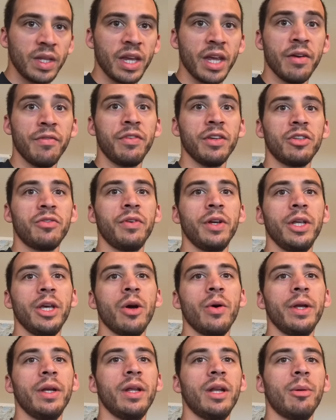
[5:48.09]
if this video
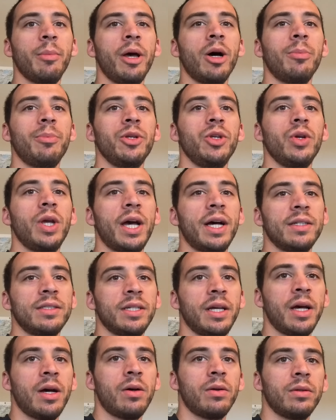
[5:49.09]
ended up helping you guys
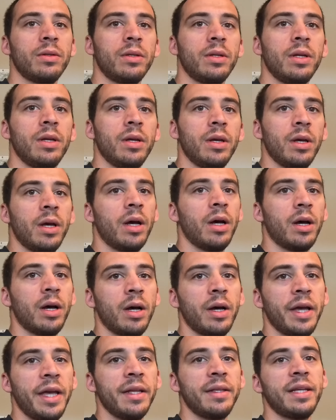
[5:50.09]
out,
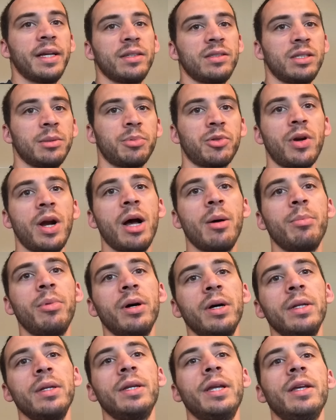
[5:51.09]
uh, hit that subscribe
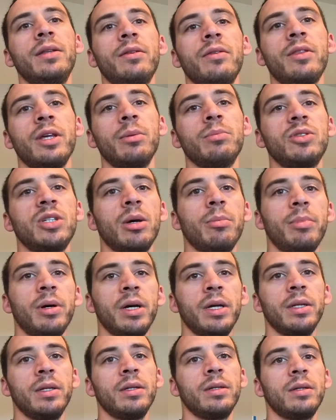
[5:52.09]
button, hit the thumbs up
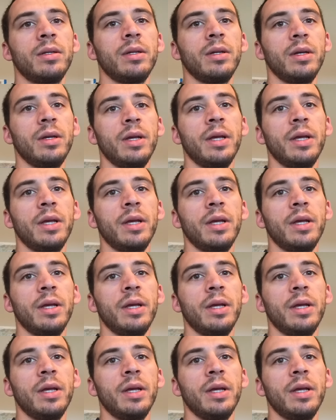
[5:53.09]
button.